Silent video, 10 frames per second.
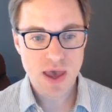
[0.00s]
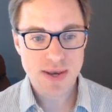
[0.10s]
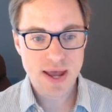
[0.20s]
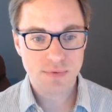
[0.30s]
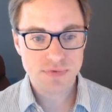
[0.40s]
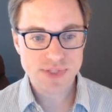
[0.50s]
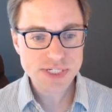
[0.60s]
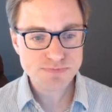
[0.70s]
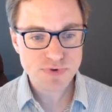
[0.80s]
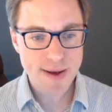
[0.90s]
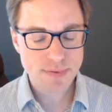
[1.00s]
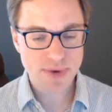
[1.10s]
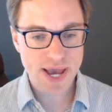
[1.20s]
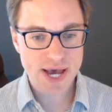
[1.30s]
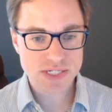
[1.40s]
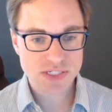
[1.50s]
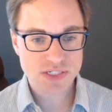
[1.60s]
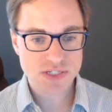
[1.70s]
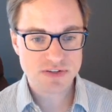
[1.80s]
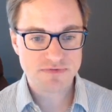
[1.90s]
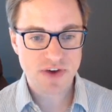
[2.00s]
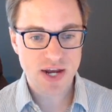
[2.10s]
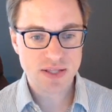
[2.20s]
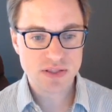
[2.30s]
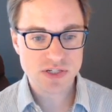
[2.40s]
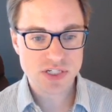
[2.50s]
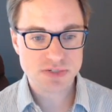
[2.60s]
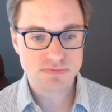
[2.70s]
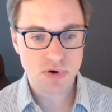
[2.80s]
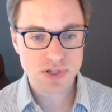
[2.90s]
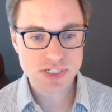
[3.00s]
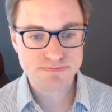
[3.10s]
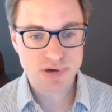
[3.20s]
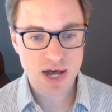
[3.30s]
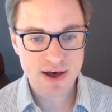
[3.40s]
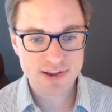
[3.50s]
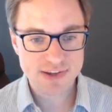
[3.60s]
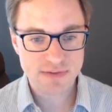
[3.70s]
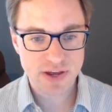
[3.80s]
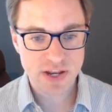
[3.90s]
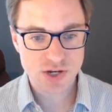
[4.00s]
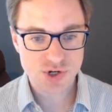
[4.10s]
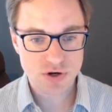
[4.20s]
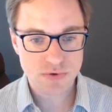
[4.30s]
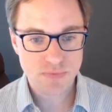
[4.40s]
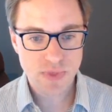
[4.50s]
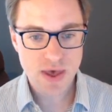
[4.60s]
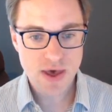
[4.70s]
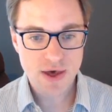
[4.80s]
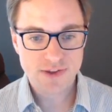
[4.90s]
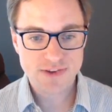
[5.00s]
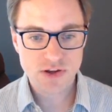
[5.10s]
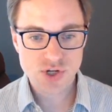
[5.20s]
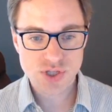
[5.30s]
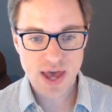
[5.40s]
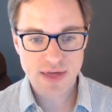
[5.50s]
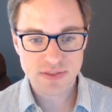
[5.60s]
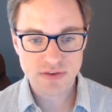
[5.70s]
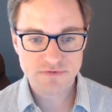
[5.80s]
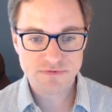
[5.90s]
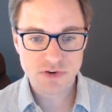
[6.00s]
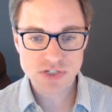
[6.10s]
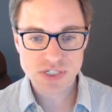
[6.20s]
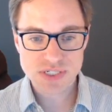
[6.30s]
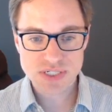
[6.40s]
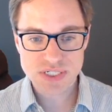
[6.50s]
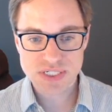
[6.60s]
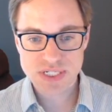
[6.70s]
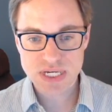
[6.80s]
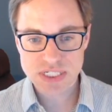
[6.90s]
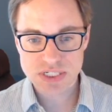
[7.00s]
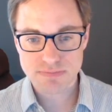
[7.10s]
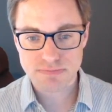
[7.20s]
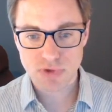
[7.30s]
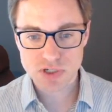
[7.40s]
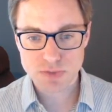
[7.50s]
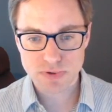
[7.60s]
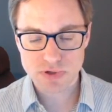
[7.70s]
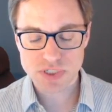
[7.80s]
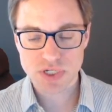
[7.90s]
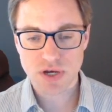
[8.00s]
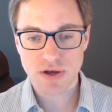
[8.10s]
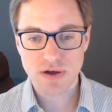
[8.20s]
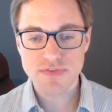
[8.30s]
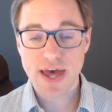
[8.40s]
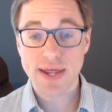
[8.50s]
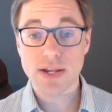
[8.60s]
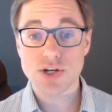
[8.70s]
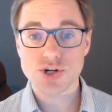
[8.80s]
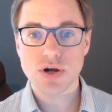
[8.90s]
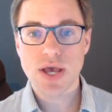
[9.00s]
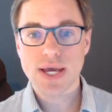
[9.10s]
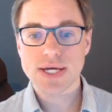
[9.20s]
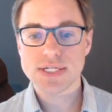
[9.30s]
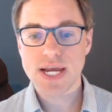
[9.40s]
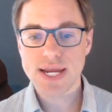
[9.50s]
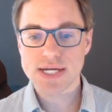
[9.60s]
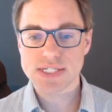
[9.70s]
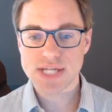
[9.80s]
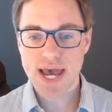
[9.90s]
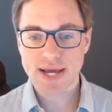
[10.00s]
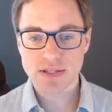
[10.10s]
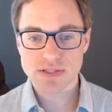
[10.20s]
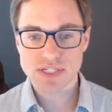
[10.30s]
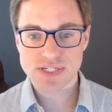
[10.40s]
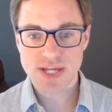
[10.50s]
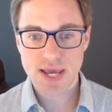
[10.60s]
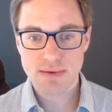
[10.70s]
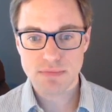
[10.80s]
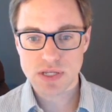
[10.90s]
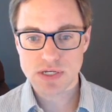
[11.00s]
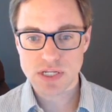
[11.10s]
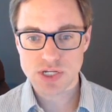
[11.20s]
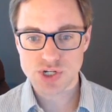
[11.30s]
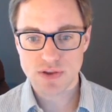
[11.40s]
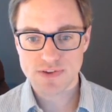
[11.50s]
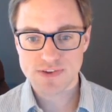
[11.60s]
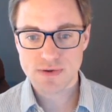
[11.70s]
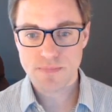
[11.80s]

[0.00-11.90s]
Now, this problem asks us to find the smallest positive integer such that the first 6 multiples of that integer contain exactly the same digits.